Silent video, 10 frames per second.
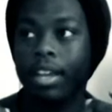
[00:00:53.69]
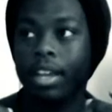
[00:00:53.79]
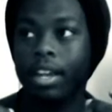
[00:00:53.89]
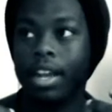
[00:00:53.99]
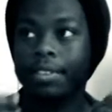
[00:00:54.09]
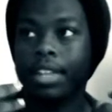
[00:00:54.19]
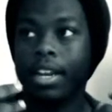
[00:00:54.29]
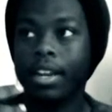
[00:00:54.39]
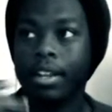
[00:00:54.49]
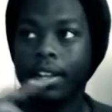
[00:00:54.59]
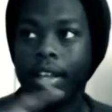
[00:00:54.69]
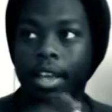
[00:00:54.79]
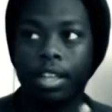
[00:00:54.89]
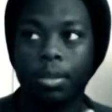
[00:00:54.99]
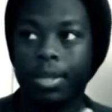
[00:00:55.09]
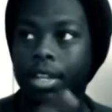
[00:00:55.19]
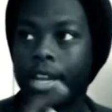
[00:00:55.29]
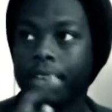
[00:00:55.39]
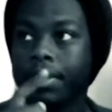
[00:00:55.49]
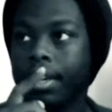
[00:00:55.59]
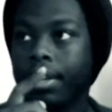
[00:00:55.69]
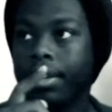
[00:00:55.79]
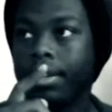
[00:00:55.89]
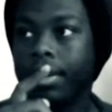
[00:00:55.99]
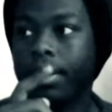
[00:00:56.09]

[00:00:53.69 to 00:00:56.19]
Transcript: And I've skated Element, I've skated